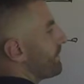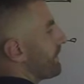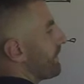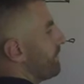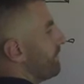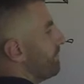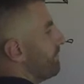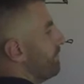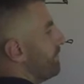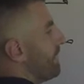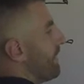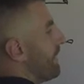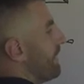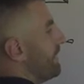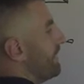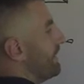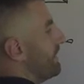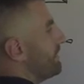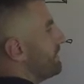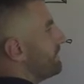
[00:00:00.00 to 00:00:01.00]

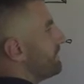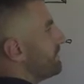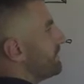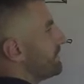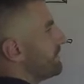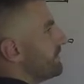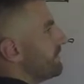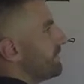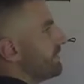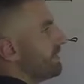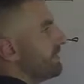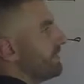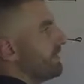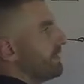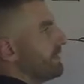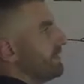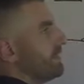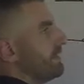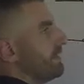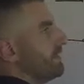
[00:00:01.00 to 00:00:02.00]
minus,
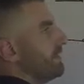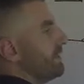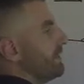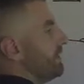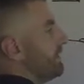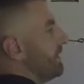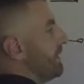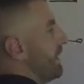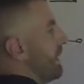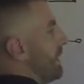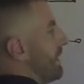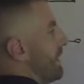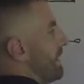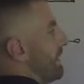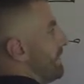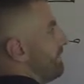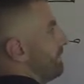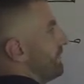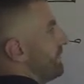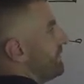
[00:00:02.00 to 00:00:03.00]

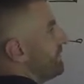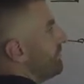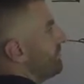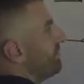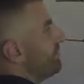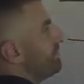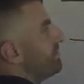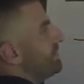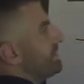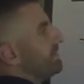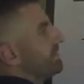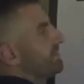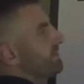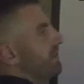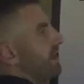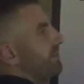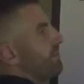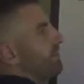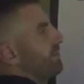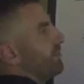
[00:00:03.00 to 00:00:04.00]
let's distribute the
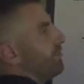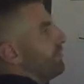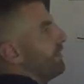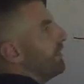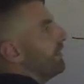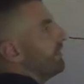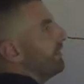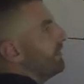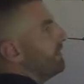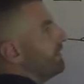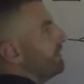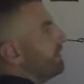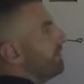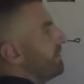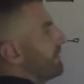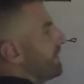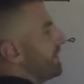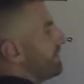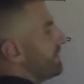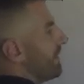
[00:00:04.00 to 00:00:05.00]
sum as well,
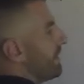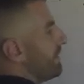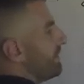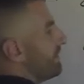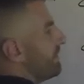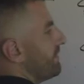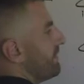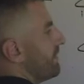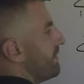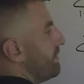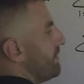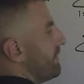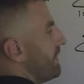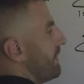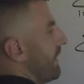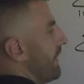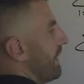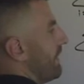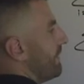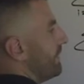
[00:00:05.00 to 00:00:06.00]
because now this is going to
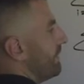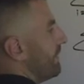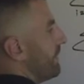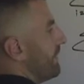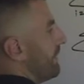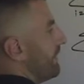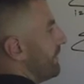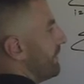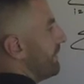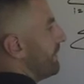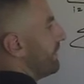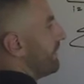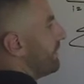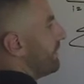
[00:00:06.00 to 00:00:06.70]
be ln